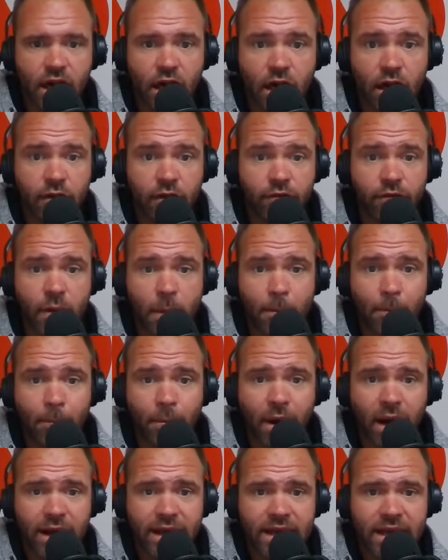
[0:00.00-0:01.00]
of
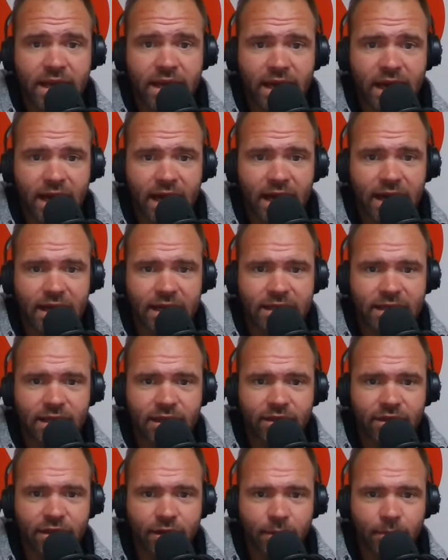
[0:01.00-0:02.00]
Mike on
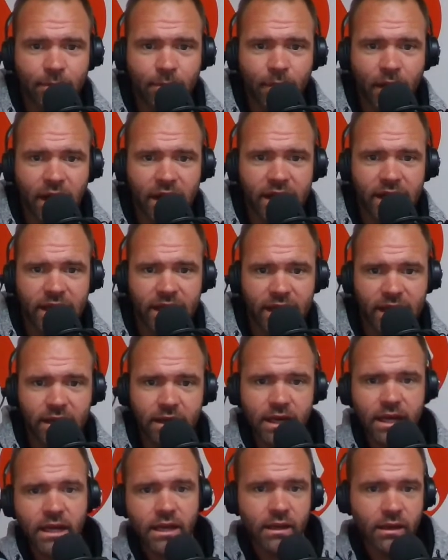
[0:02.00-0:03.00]
the
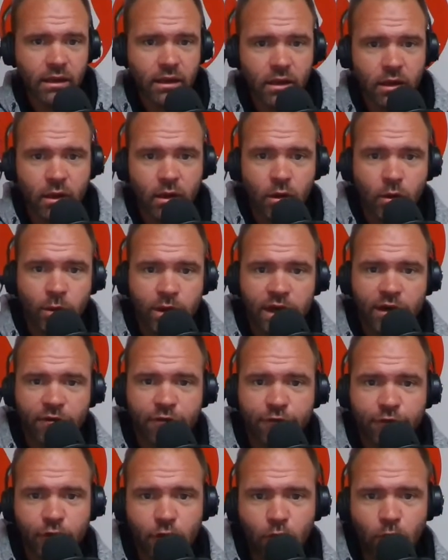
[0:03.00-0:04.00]
Mic. We had a
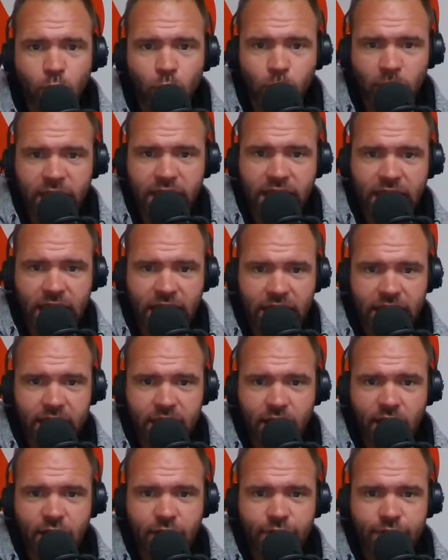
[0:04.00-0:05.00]
full weekend
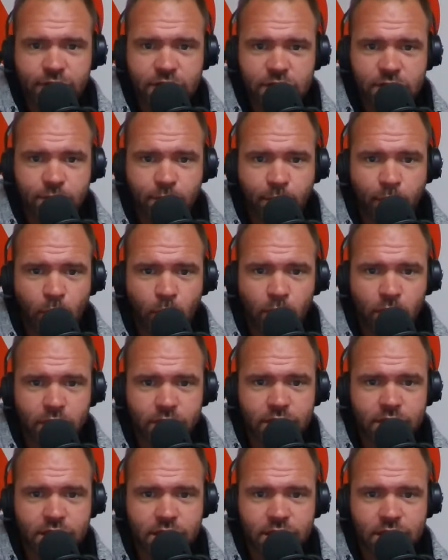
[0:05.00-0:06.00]
of
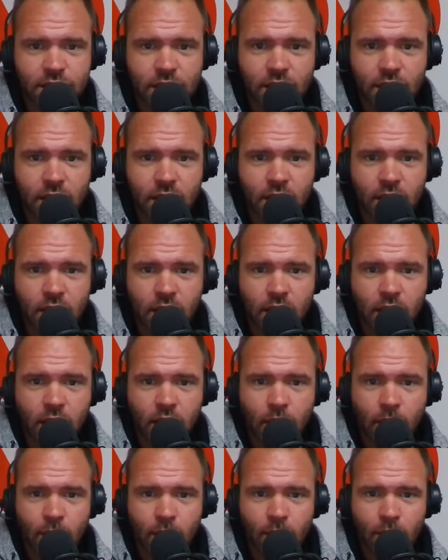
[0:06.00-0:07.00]
sports.
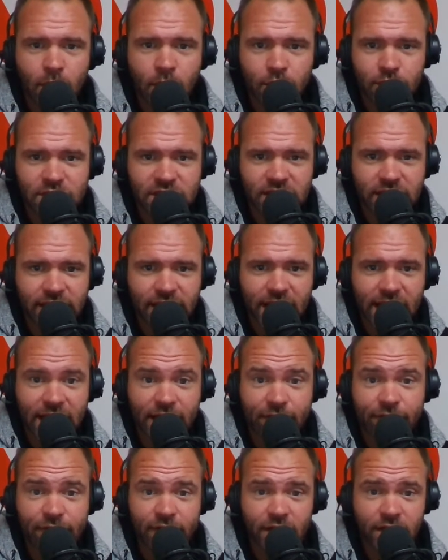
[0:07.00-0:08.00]
Mostly
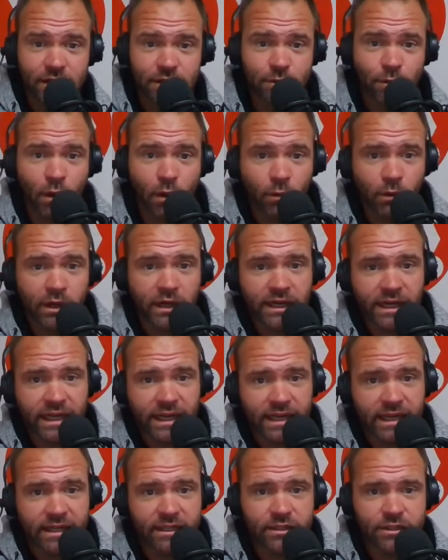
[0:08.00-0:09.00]
NFL is what we're going to
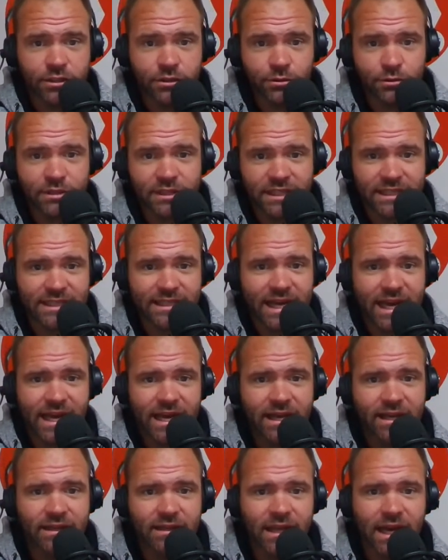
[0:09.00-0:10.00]
get into
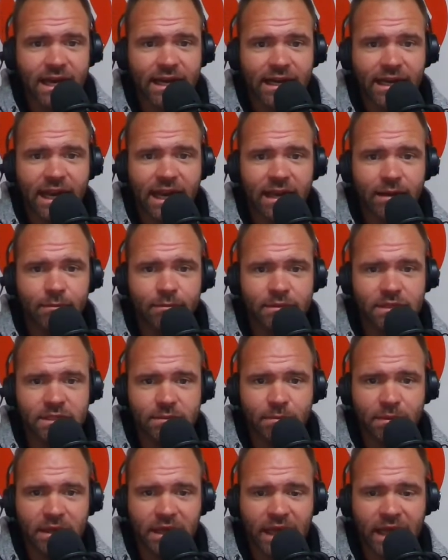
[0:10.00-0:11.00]
today. A lot of games
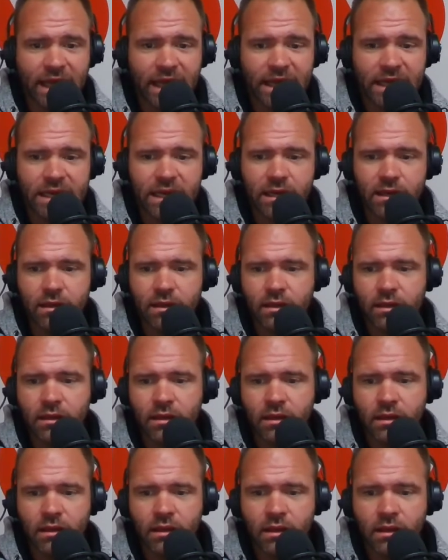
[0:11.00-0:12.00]
played.
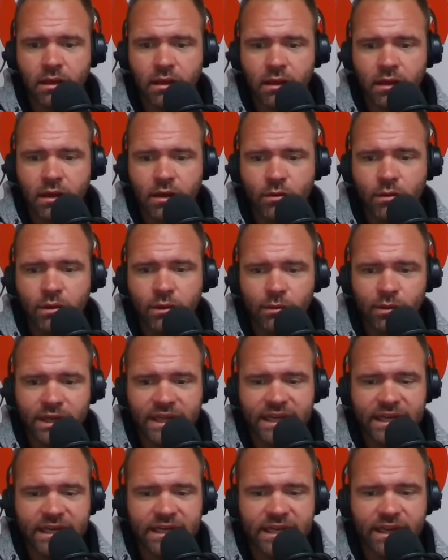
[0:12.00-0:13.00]
We will
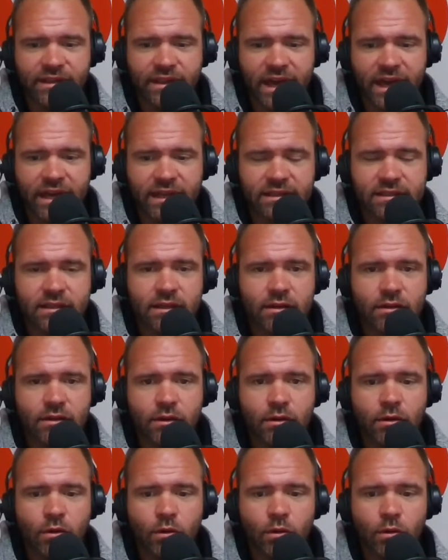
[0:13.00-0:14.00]
get into that
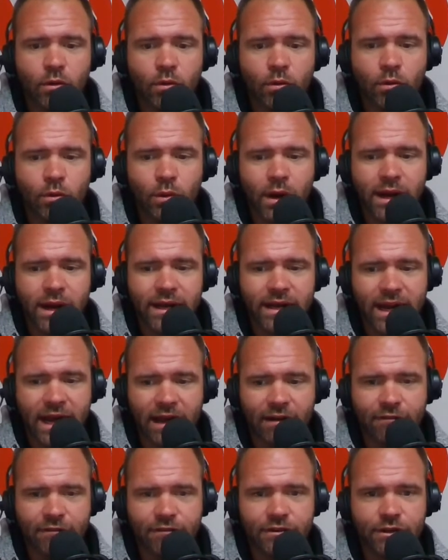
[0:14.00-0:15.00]
right
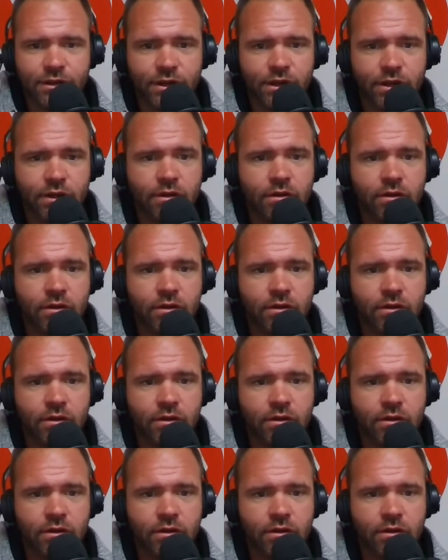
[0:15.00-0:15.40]
after